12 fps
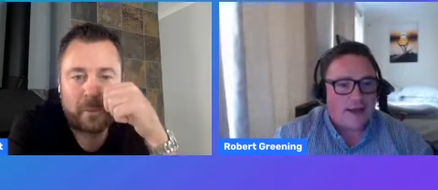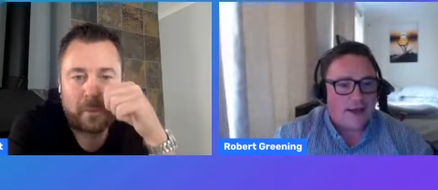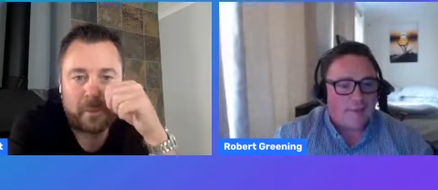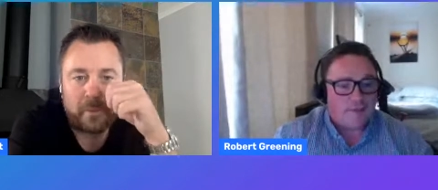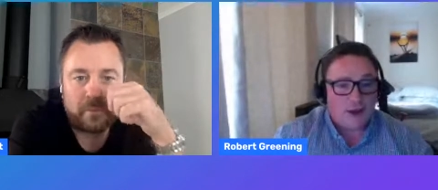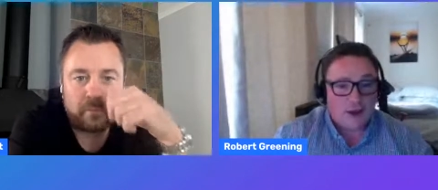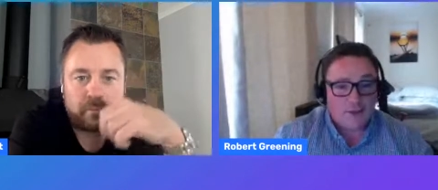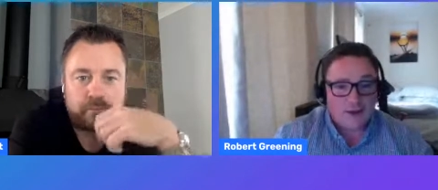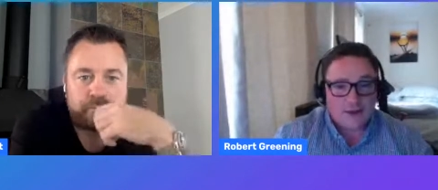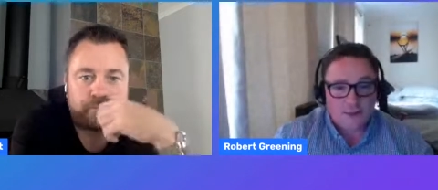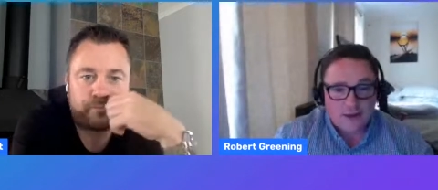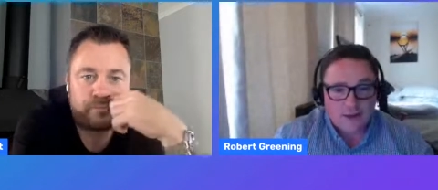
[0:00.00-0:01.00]
Speaker 1: uh, turn them
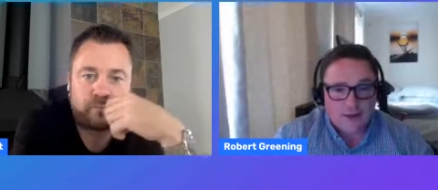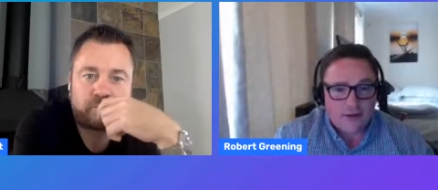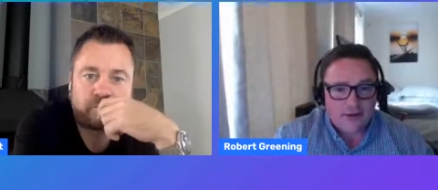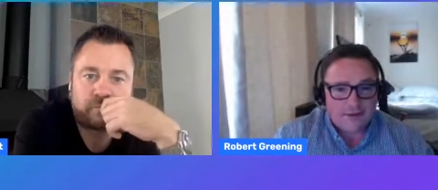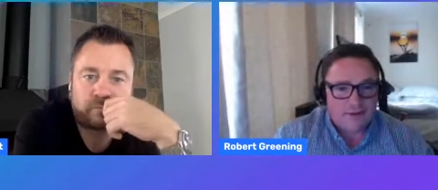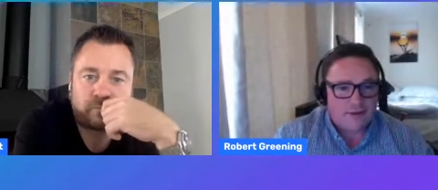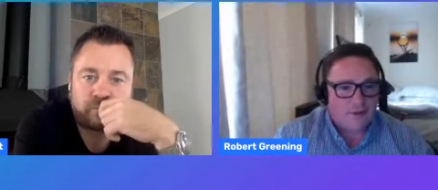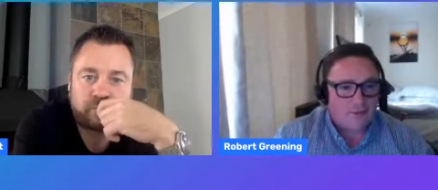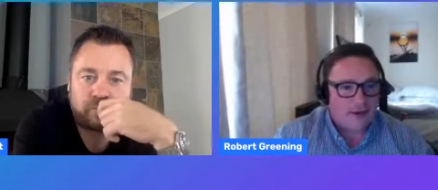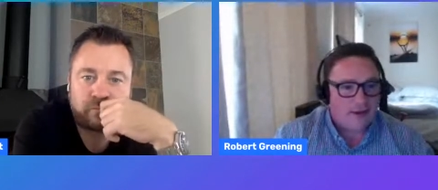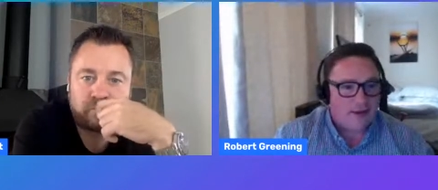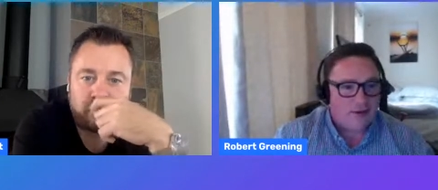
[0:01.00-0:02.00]
into insights, you can
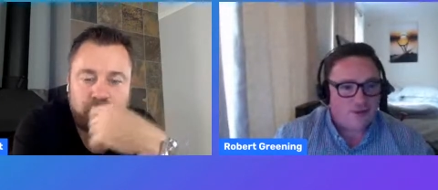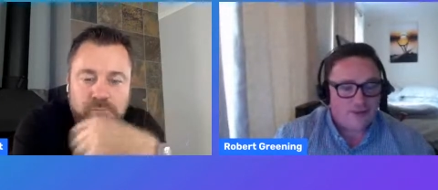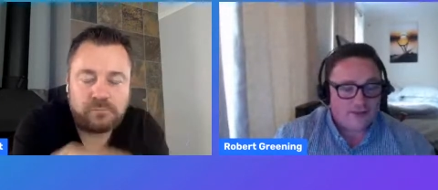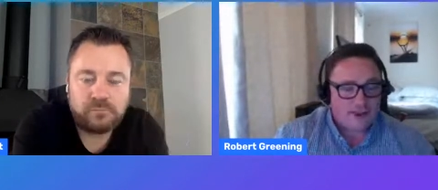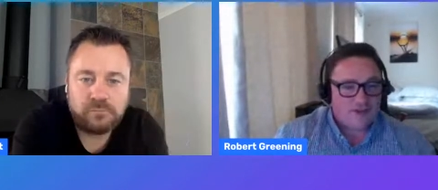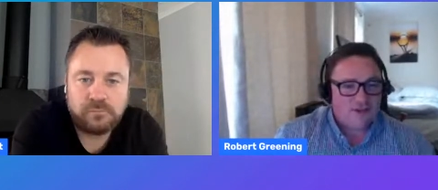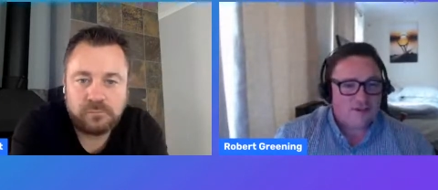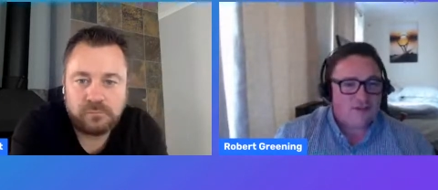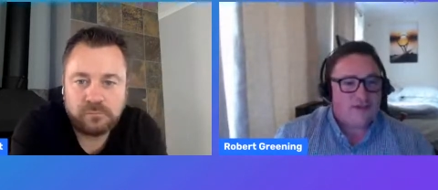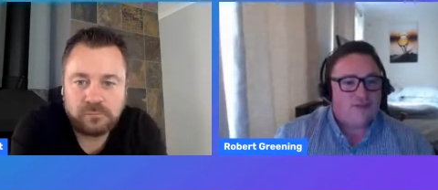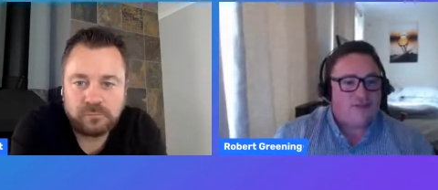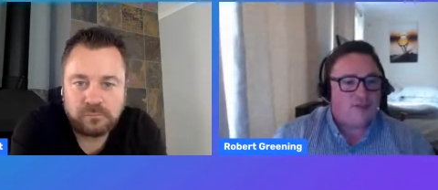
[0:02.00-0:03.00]
make you know strategic
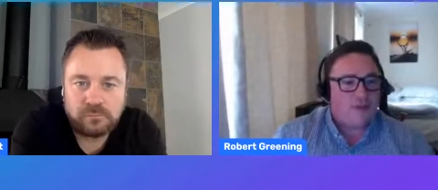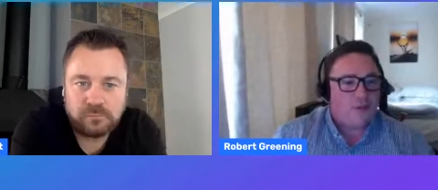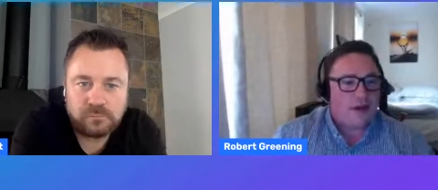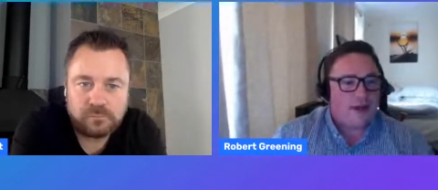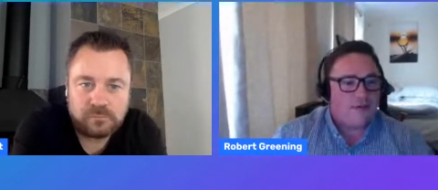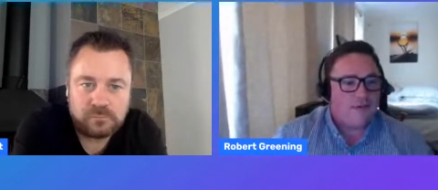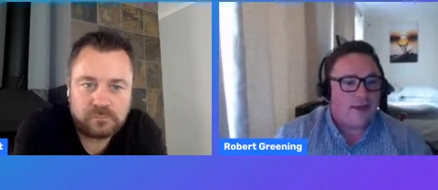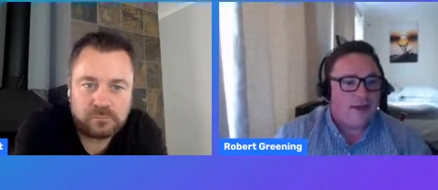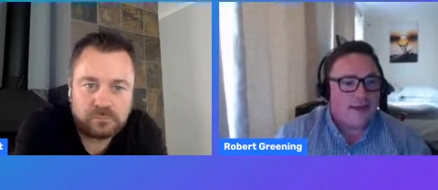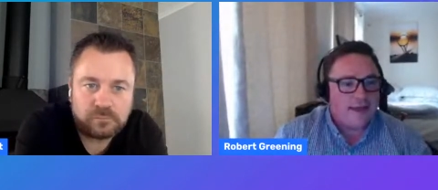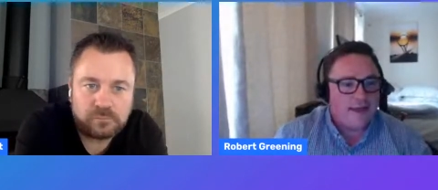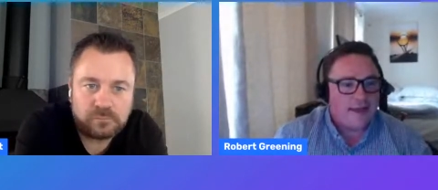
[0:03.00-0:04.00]
decisions off the back of it.